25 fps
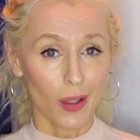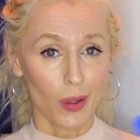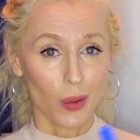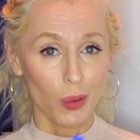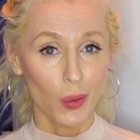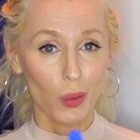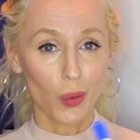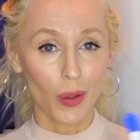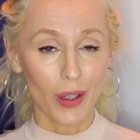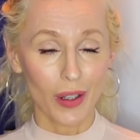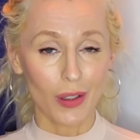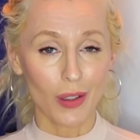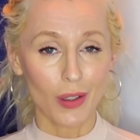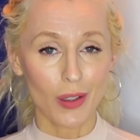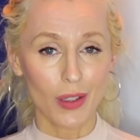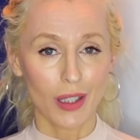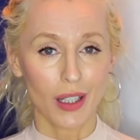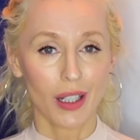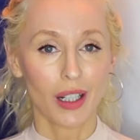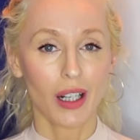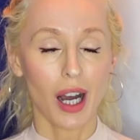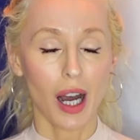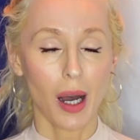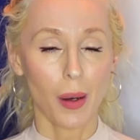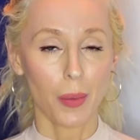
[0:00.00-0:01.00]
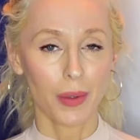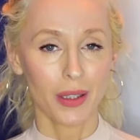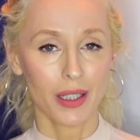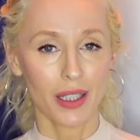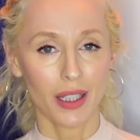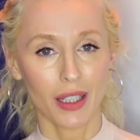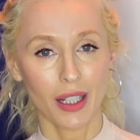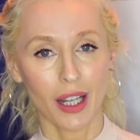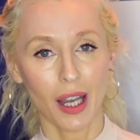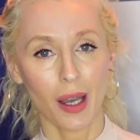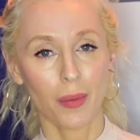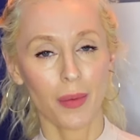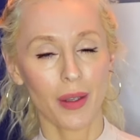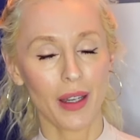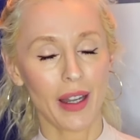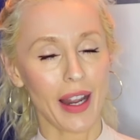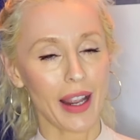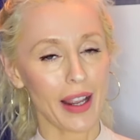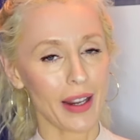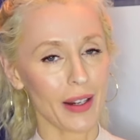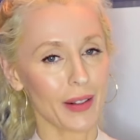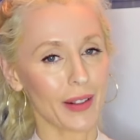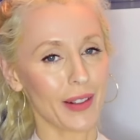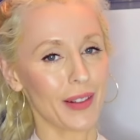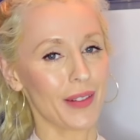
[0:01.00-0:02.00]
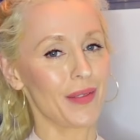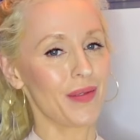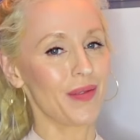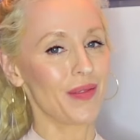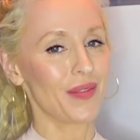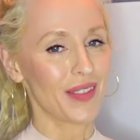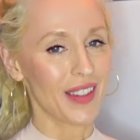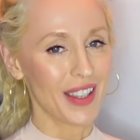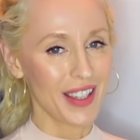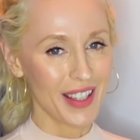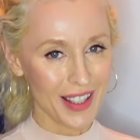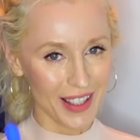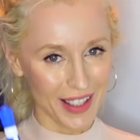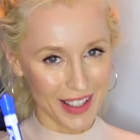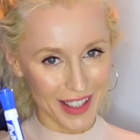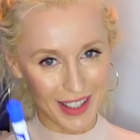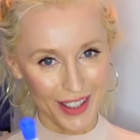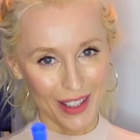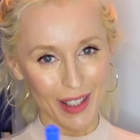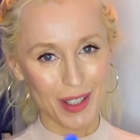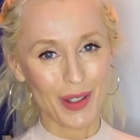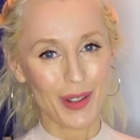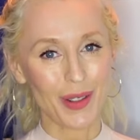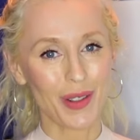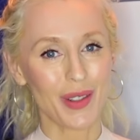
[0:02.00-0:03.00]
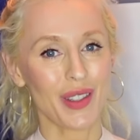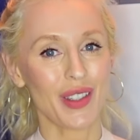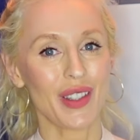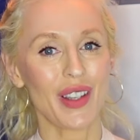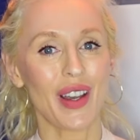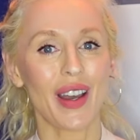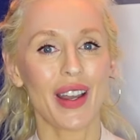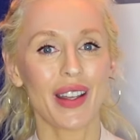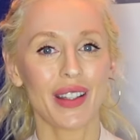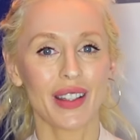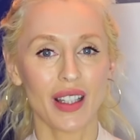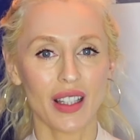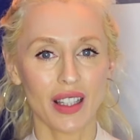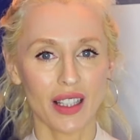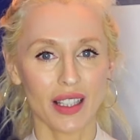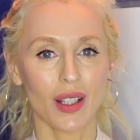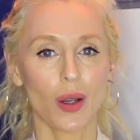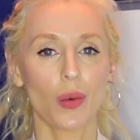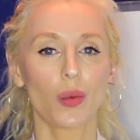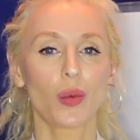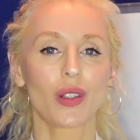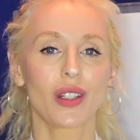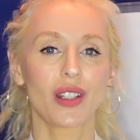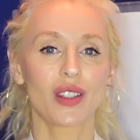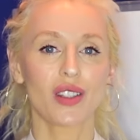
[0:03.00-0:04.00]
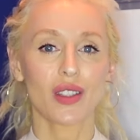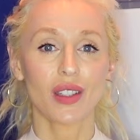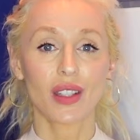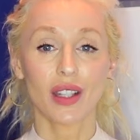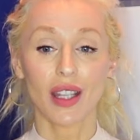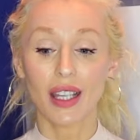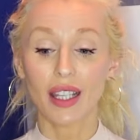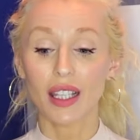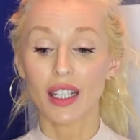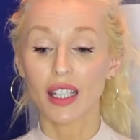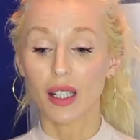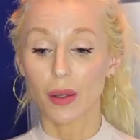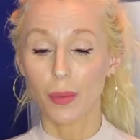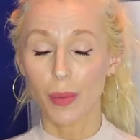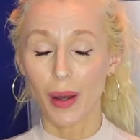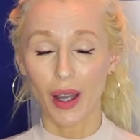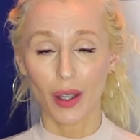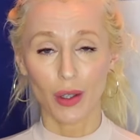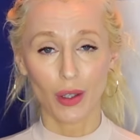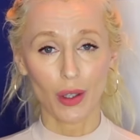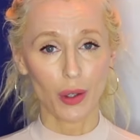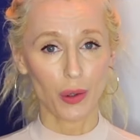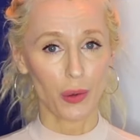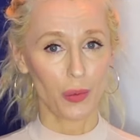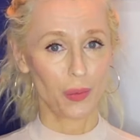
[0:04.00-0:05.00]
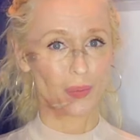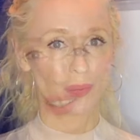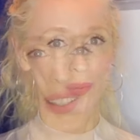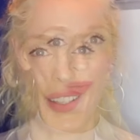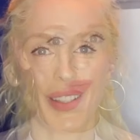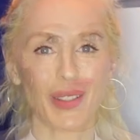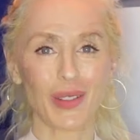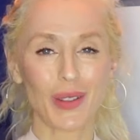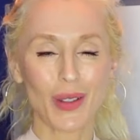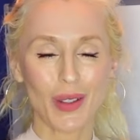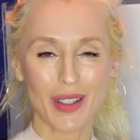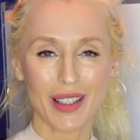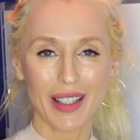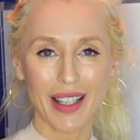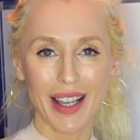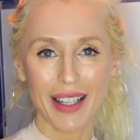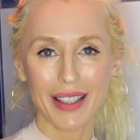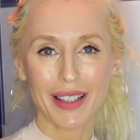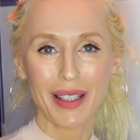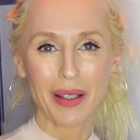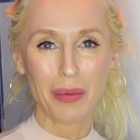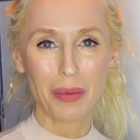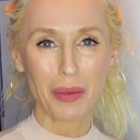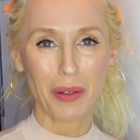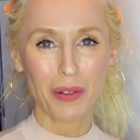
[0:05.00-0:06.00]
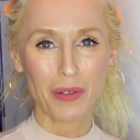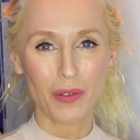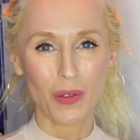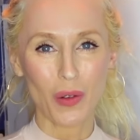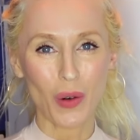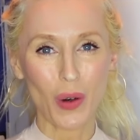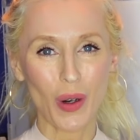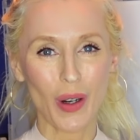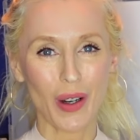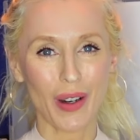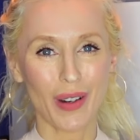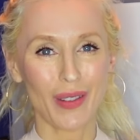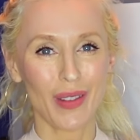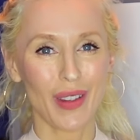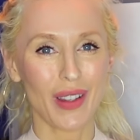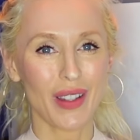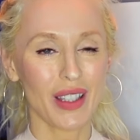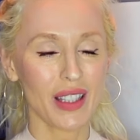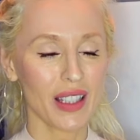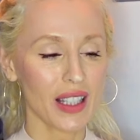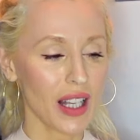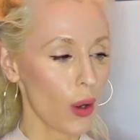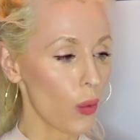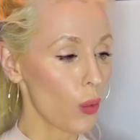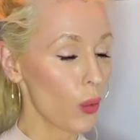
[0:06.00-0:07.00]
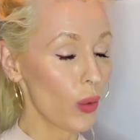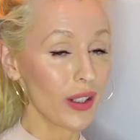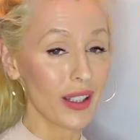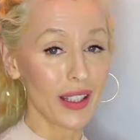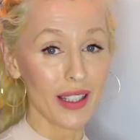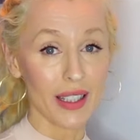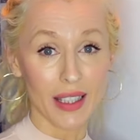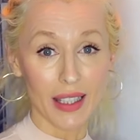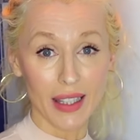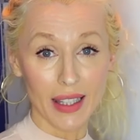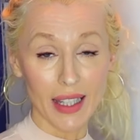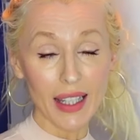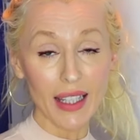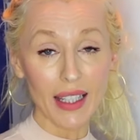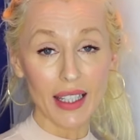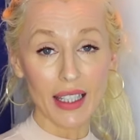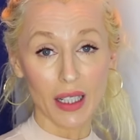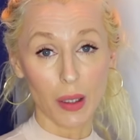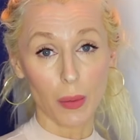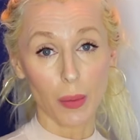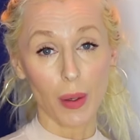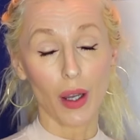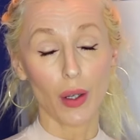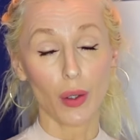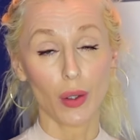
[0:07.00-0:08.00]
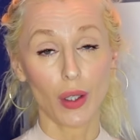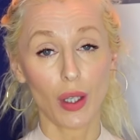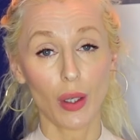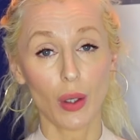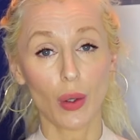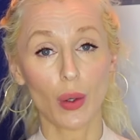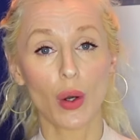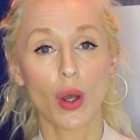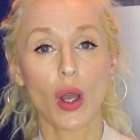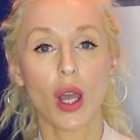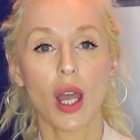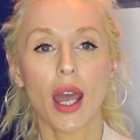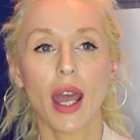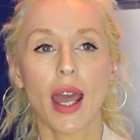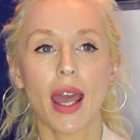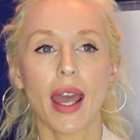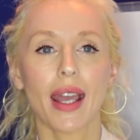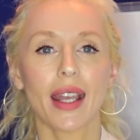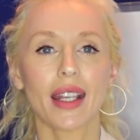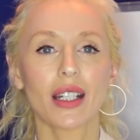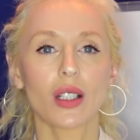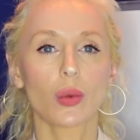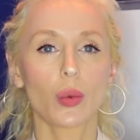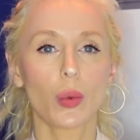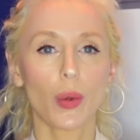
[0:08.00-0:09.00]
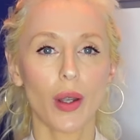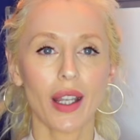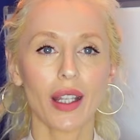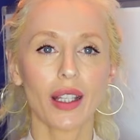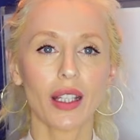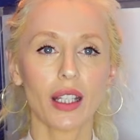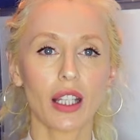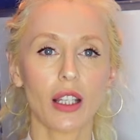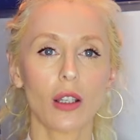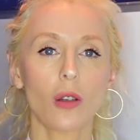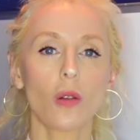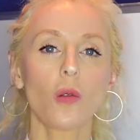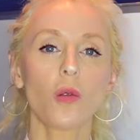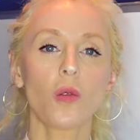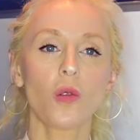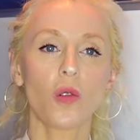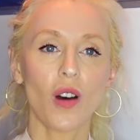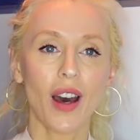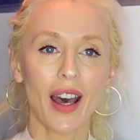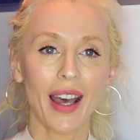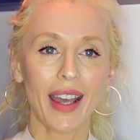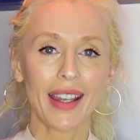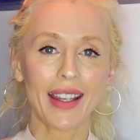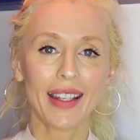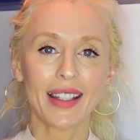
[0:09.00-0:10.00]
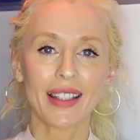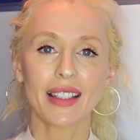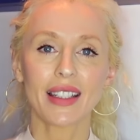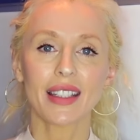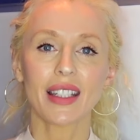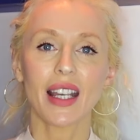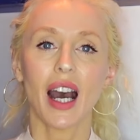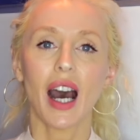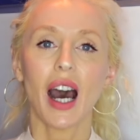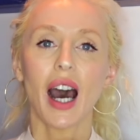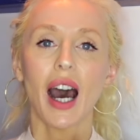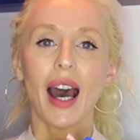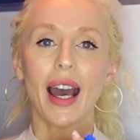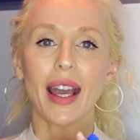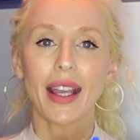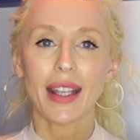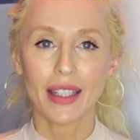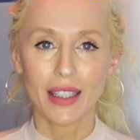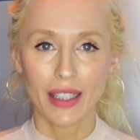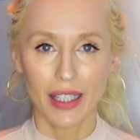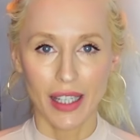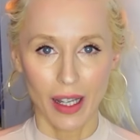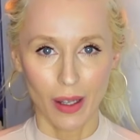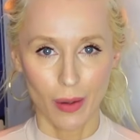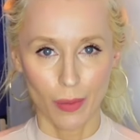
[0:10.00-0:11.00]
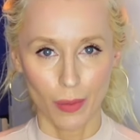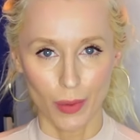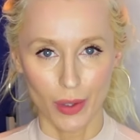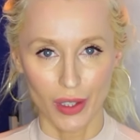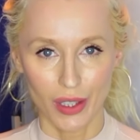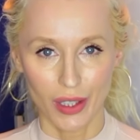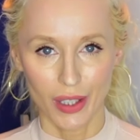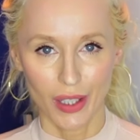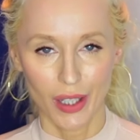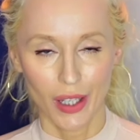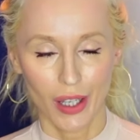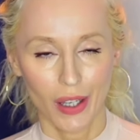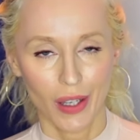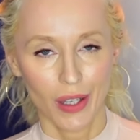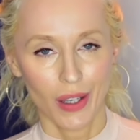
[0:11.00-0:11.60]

where is the common denominator? Mm-hmm. This is your sign that someone is thinking about you. Okay, so sign number four that someone is thinking about you is when you find items,